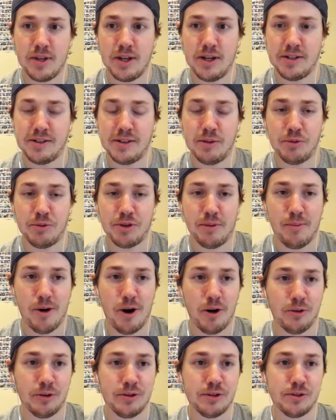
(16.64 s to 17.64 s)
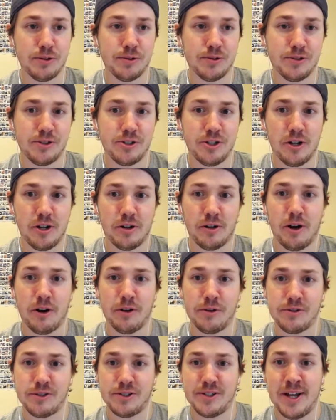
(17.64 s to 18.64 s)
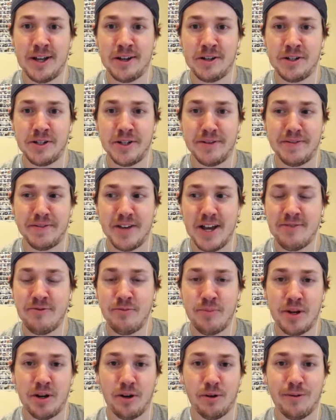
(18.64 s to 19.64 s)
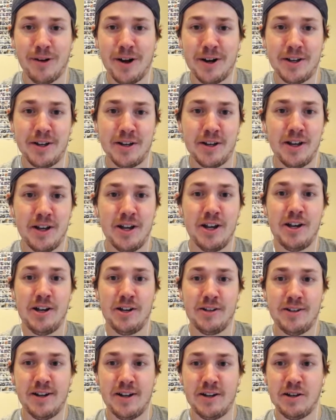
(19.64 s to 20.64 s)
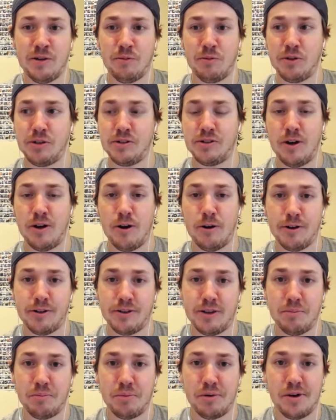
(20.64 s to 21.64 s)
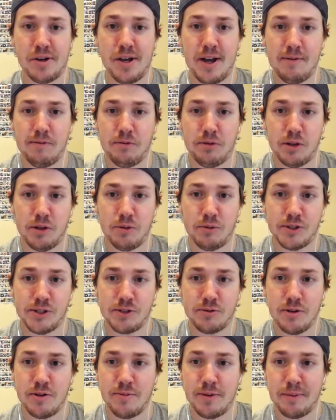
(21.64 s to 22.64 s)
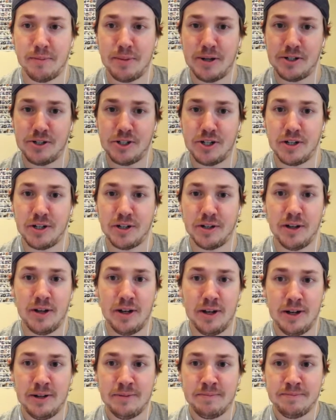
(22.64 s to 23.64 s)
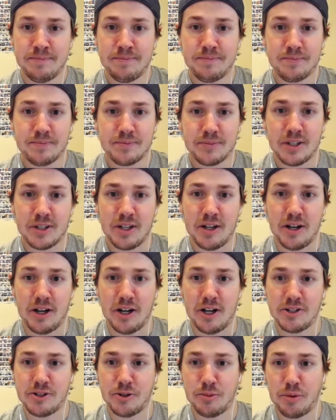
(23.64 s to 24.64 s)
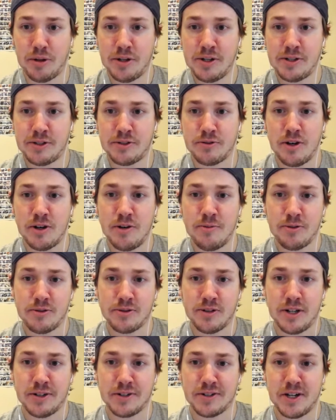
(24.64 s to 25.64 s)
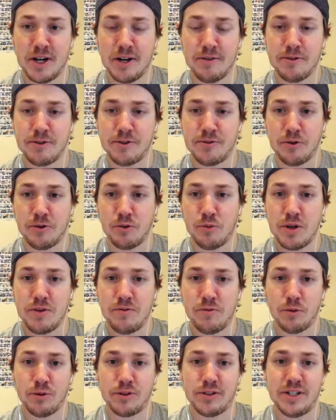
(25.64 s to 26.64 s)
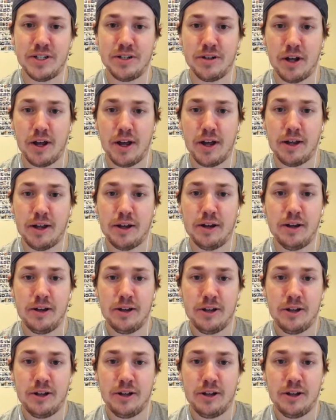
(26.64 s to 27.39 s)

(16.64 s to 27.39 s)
then with the Marlins losing Giancarlo Stanton, if you haven't been already, now you can really target them pretty heavily with streaming pitching. So plenty of streamers, lots of coverage for Week 14 ahead.